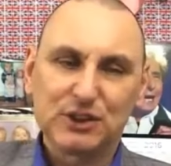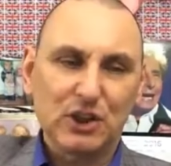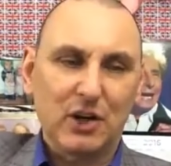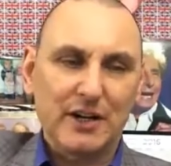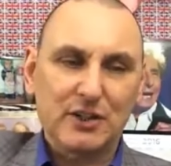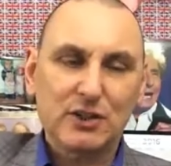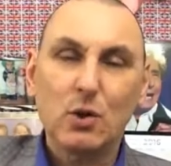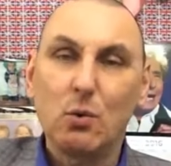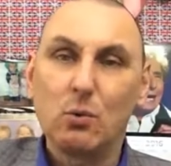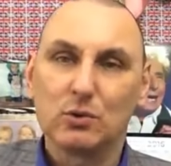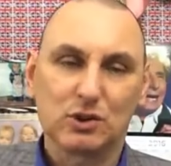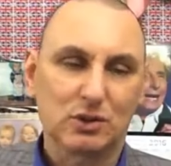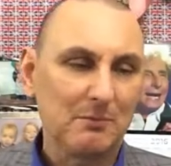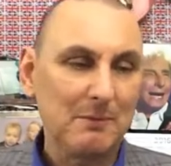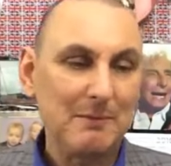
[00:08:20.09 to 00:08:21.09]
shine a
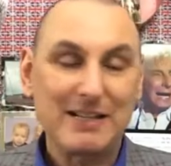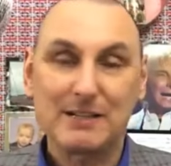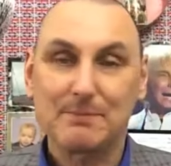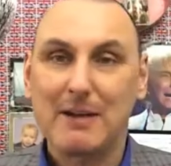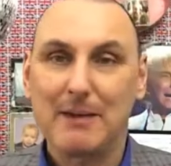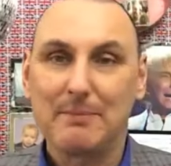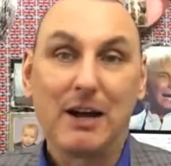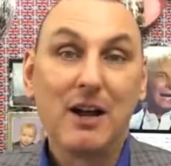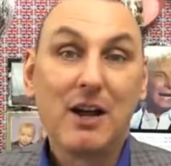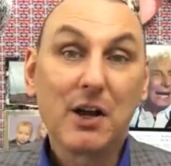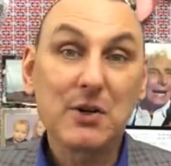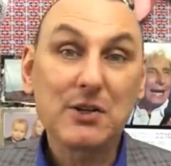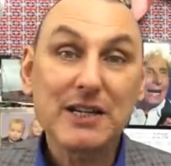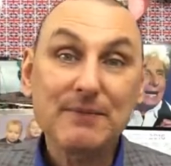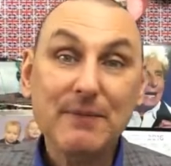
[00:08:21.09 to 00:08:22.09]
torch on my bits of paper
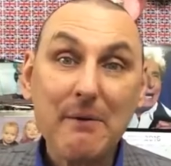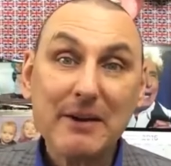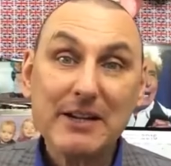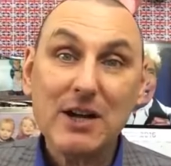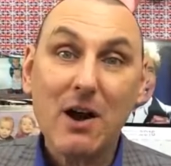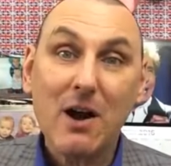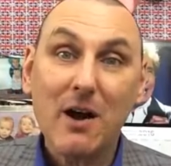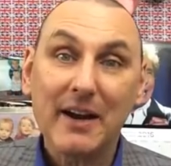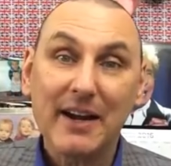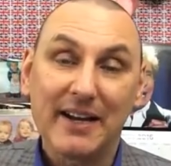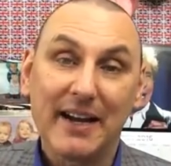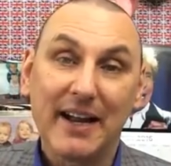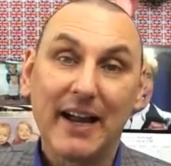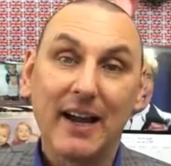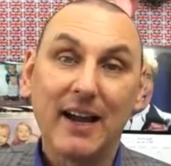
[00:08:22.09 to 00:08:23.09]
because it's very dark
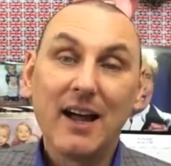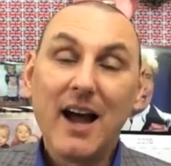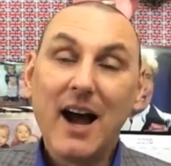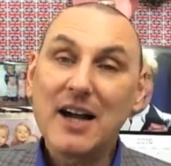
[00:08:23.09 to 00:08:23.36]
in there.